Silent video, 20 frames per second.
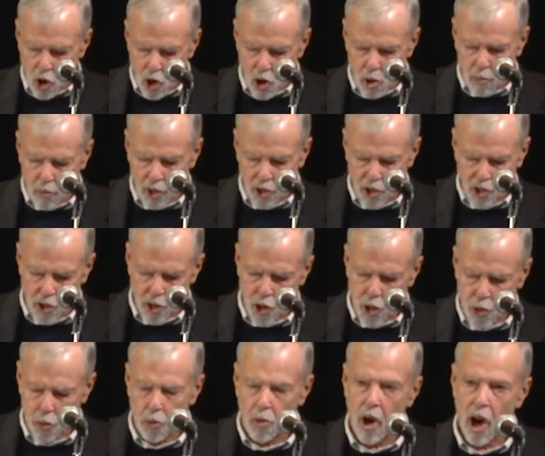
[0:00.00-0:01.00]
homelessness
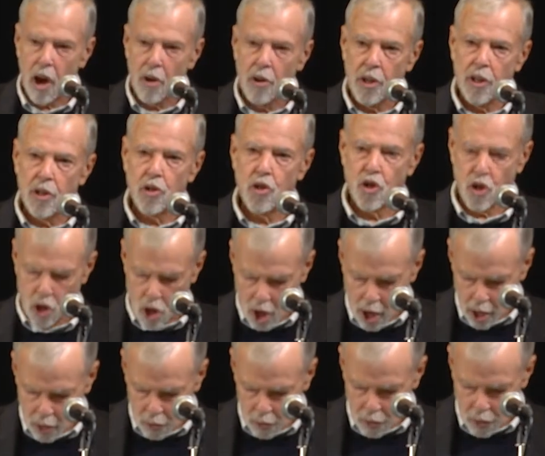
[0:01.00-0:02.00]
throughout his
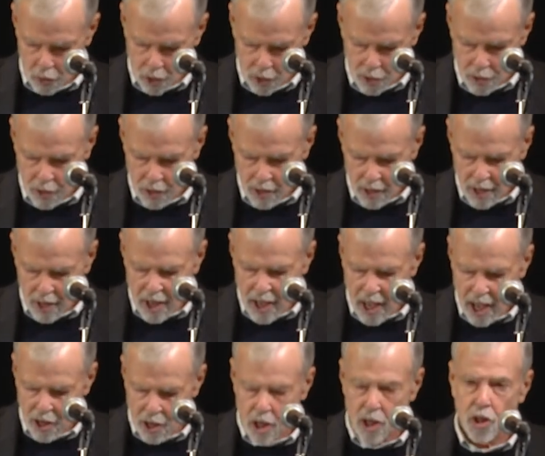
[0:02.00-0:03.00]
childhood
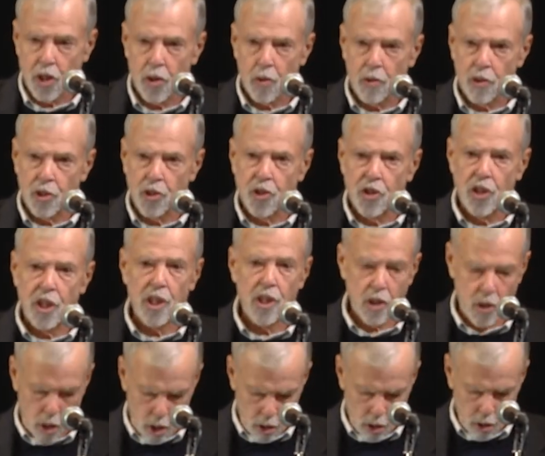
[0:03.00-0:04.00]
and into his
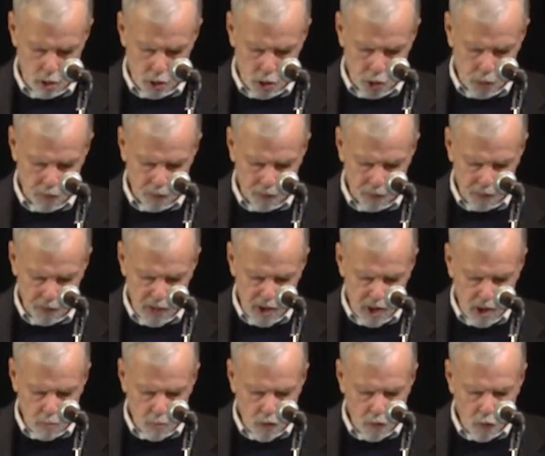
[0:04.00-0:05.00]
teen years.
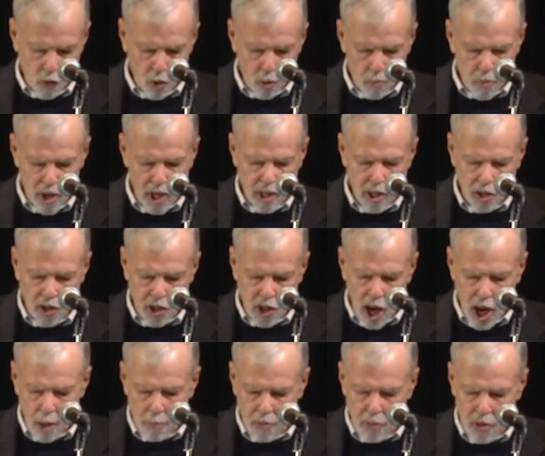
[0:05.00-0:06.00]
Before being
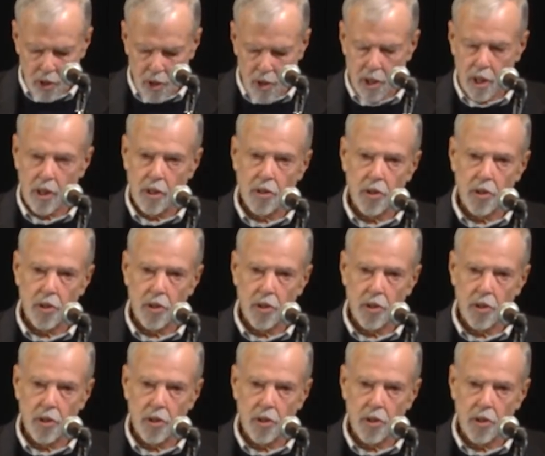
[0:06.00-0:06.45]
adopted, he